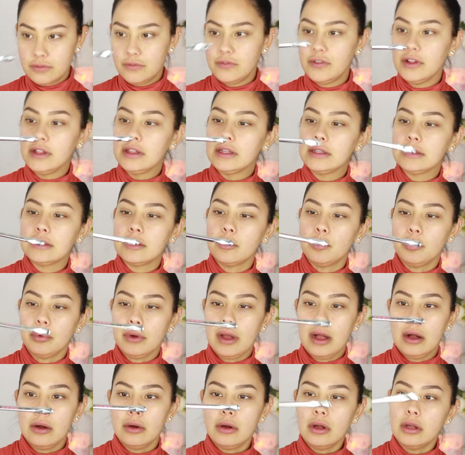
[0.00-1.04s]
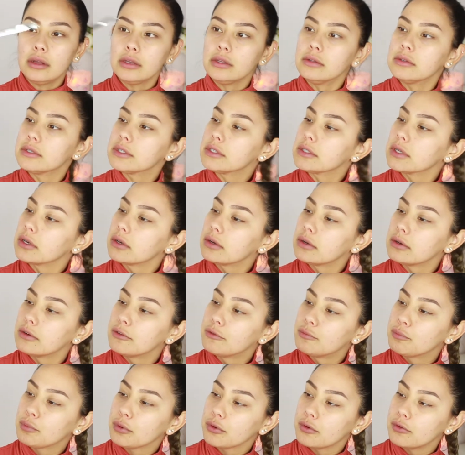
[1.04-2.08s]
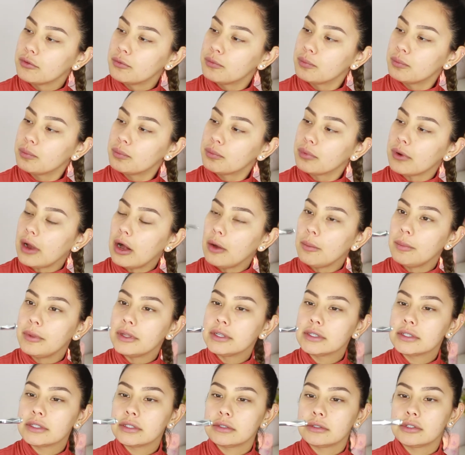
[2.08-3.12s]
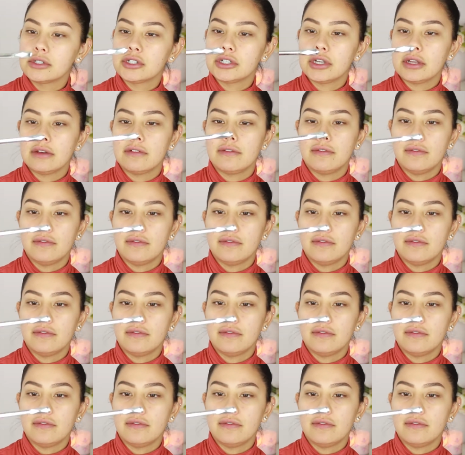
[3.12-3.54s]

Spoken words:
fill in the brow, I'll use the Goof Proof Brow Pencil in shade